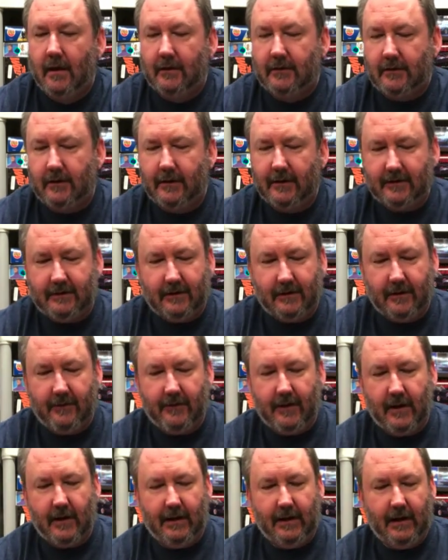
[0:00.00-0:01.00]
So this is
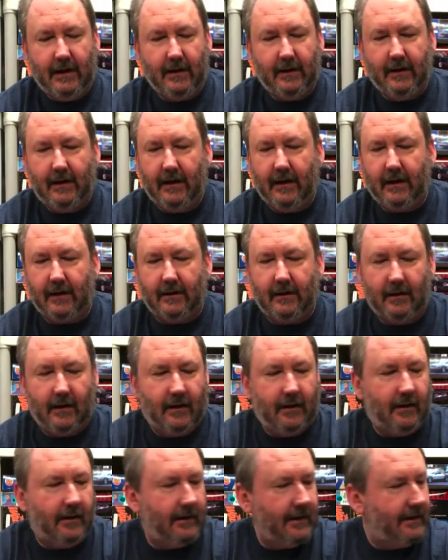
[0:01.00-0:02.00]
a very neat kit.
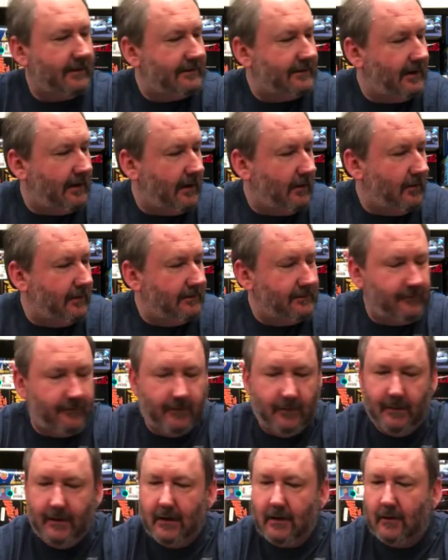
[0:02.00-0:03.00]
Like I said, I
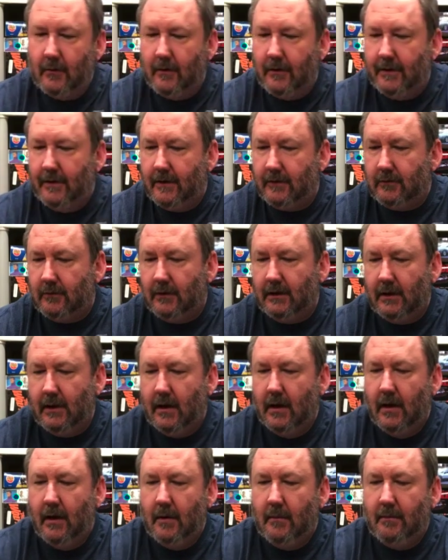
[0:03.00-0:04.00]
wasn't familiar with this one,
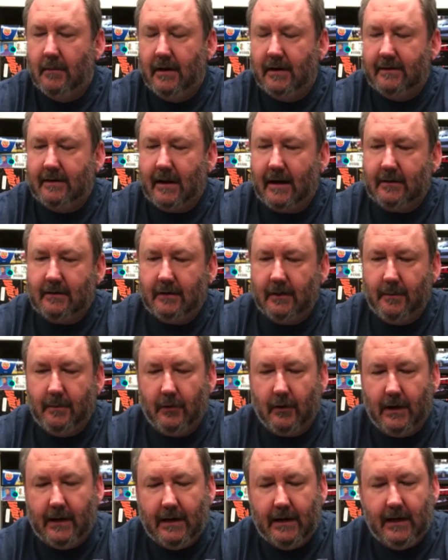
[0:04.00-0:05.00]
but it's actually
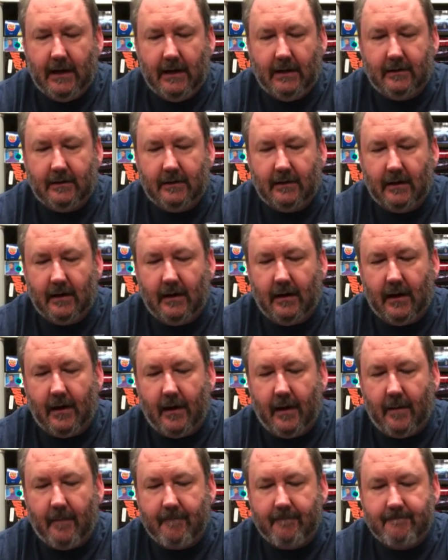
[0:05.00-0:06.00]
pretty neat.
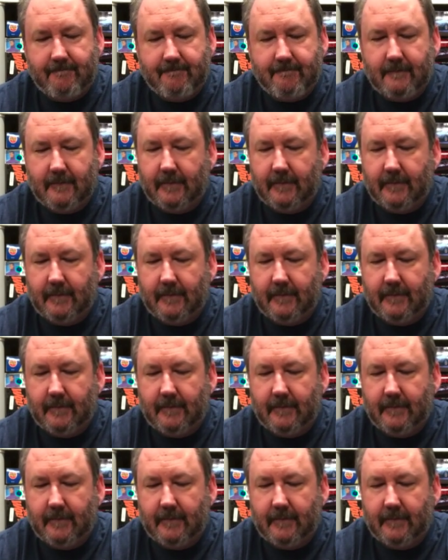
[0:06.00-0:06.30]
An